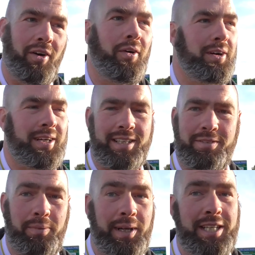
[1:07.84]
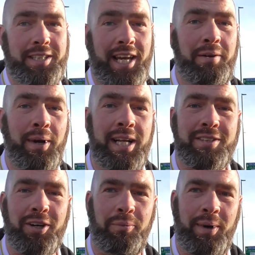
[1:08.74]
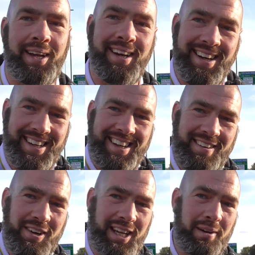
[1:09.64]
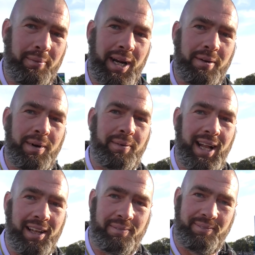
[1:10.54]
Well, we need to keep winning, don't we? If we keep winning, we will.